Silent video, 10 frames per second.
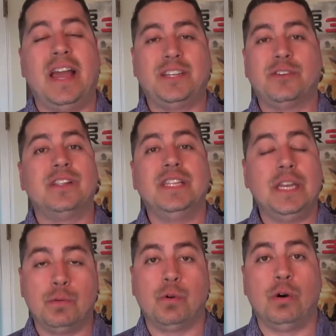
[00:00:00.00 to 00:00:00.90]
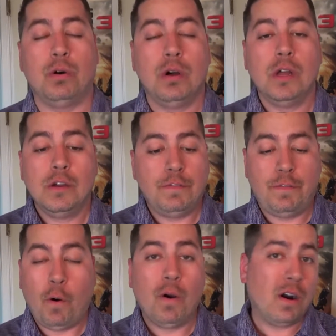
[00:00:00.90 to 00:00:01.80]
actor in a leading role
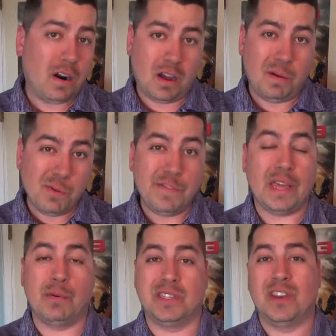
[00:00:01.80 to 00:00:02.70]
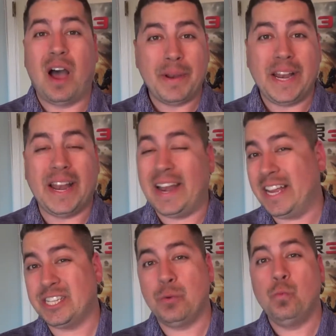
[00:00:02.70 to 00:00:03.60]
for a movie that was nominated and
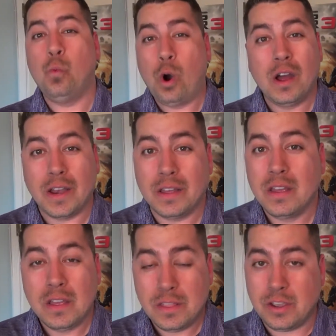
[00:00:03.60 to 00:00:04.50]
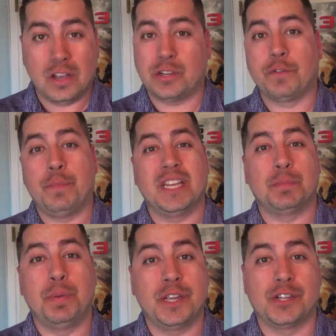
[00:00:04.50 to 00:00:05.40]
actually won the Oscar for
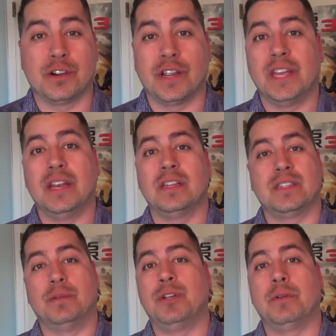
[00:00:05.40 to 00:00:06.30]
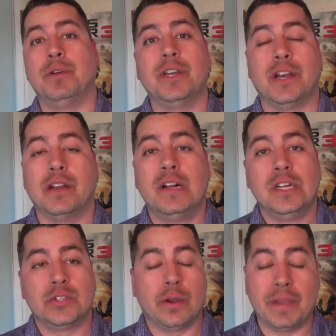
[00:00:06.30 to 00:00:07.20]
Best Picture in Slumdog Millionaire.
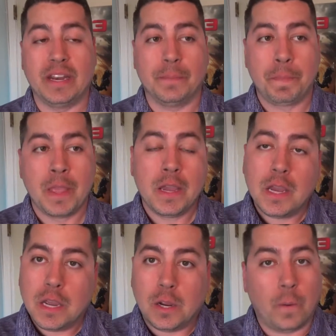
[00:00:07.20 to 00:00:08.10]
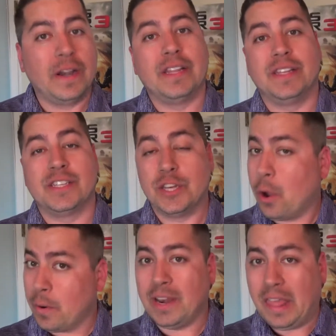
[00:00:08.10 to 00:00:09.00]
So I mean, going into this
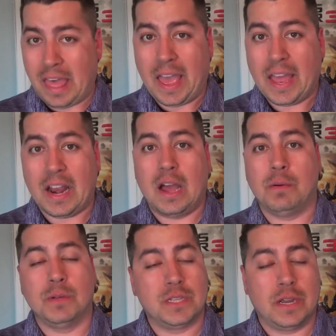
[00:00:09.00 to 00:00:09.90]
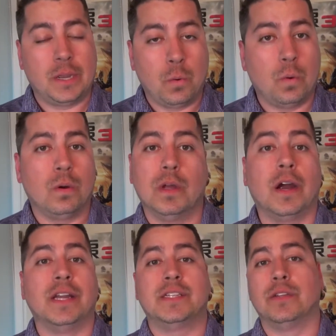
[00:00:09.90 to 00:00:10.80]
knowing that, I was like, all
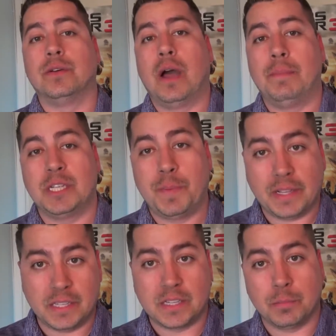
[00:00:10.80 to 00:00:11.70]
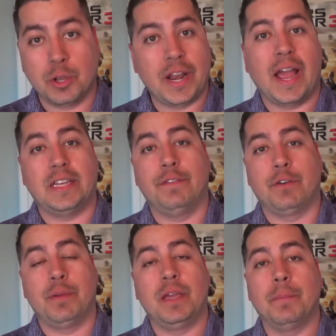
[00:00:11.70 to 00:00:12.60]
right, so I'm expecting some good acting
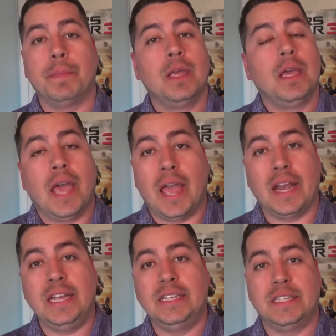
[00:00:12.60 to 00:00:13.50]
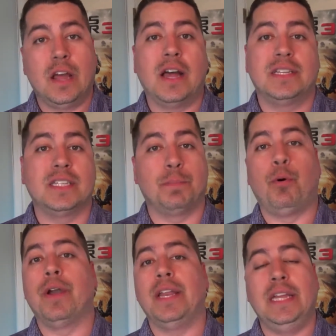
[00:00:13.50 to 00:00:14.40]
from him, and he did not
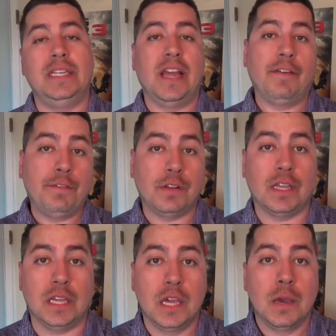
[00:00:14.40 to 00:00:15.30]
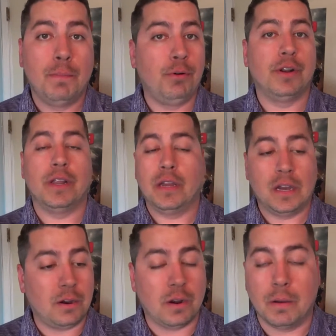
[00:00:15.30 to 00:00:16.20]
disappoint. He definitely put
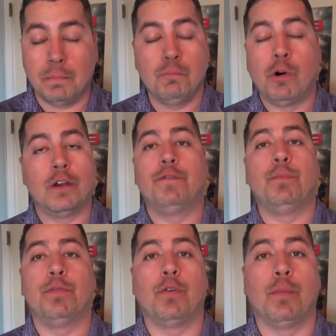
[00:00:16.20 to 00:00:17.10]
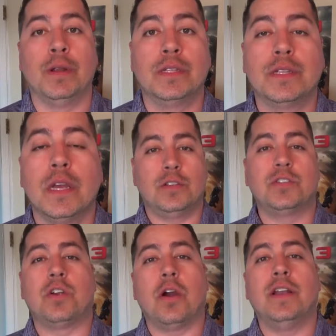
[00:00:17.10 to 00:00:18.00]
out a wonderful performance. Also
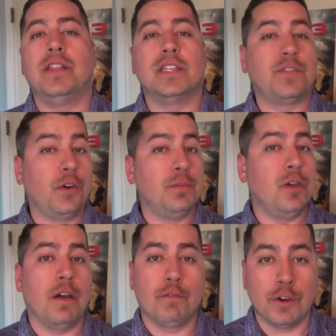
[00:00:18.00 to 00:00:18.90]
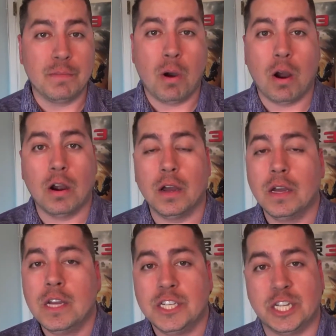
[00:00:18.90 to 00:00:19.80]
starring in this film, you have Rooney Mara.
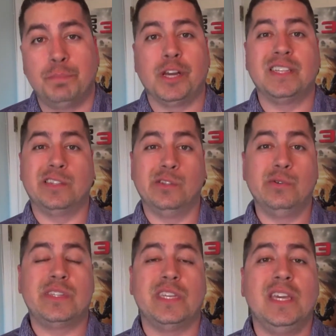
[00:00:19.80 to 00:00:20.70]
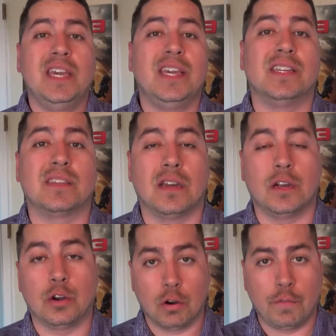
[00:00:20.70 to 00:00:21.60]
She plays Lucy, his
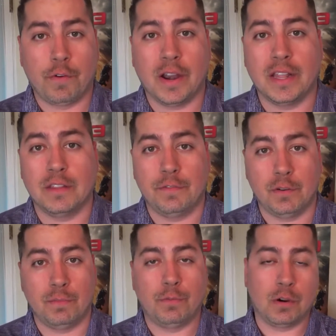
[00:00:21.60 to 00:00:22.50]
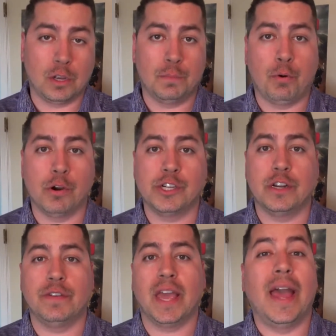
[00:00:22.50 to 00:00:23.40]
girlfriend in the film for a good portion
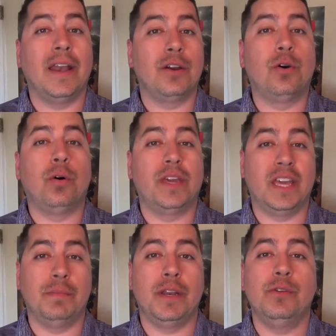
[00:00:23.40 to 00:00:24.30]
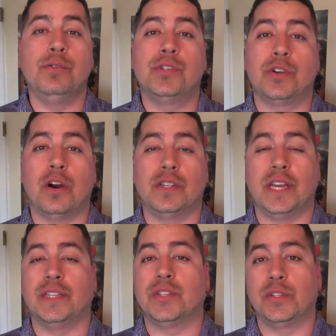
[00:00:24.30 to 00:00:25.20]
of it, and Nicole Kidman, who stars
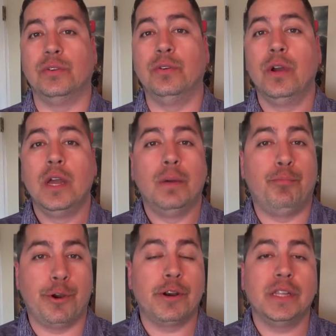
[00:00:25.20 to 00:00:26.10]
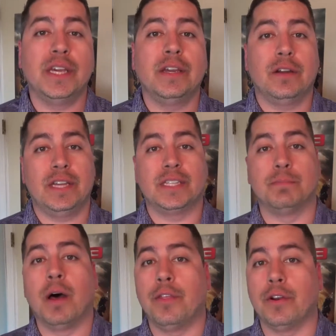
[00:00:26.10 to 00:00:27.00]
as Sue Brearley, his
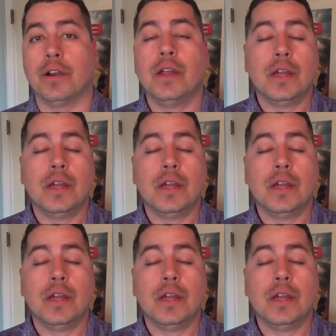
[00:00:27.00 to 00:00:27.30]
mother.